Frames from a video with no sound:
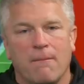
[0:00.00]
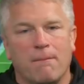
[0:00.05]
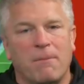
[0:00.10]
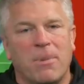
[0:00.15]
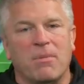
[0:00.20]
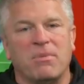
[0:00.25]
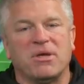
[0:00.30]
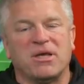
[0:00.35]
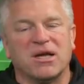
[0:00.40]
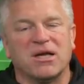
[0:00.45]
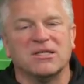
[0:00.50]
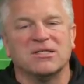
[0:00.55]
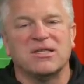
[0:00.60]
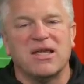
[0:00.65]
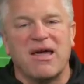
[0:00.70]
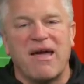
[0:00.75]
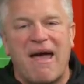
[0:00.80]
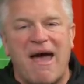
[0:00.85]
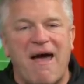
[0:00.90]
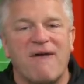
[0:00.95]
But because
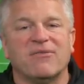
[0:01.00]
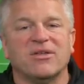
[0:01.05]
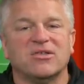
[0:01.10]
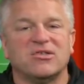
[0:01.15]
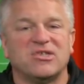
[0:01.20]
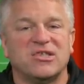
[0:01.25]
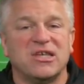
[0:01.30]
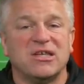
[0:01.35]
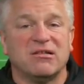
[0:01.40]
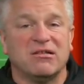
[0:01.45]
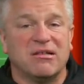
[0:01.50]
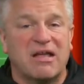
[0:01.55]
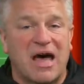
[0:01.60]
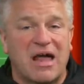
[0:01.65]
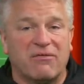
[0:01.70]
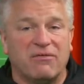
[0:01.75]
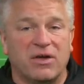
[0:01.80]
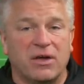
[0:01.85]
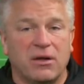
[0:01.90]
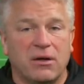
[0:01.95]
they haven't seen a
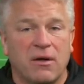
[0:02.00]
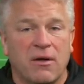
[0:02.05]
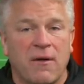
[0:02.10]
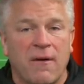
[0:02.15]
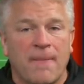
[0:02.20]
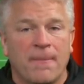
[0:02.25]
lot of it,